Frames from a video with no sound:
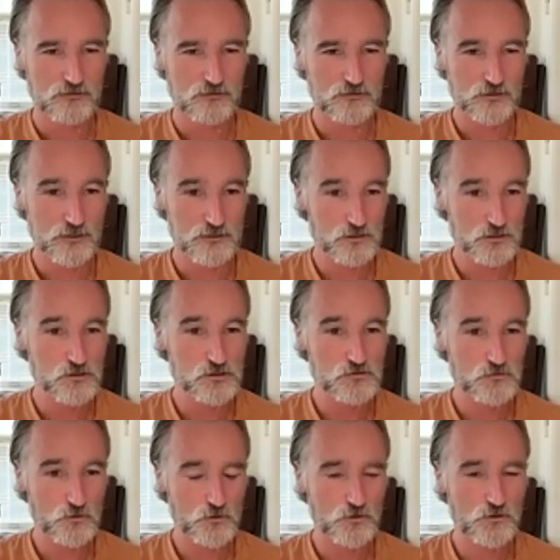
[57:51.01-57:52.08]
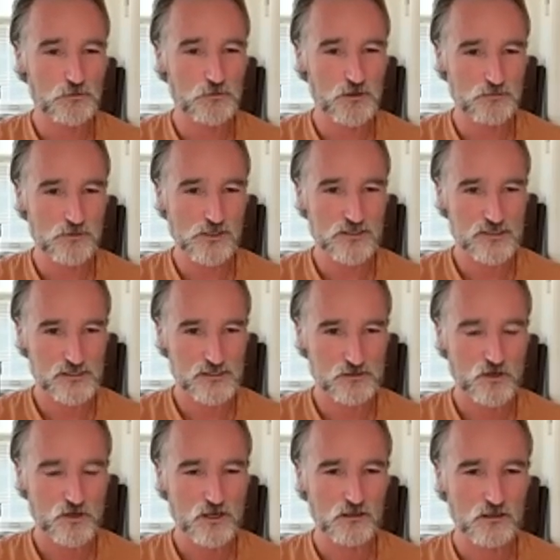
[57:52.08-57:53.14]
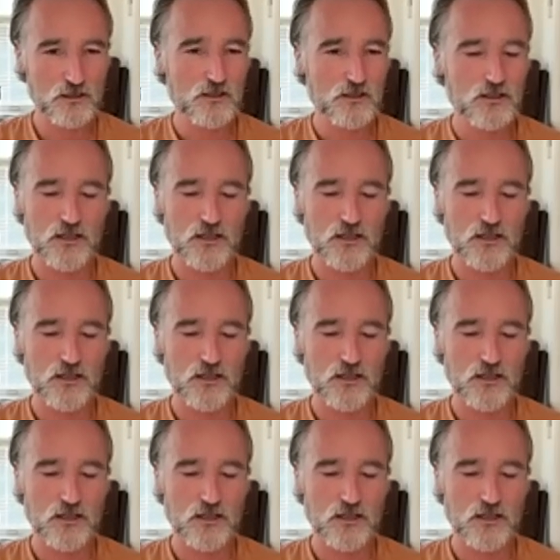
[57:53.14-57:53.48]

And that goes for human beings as well.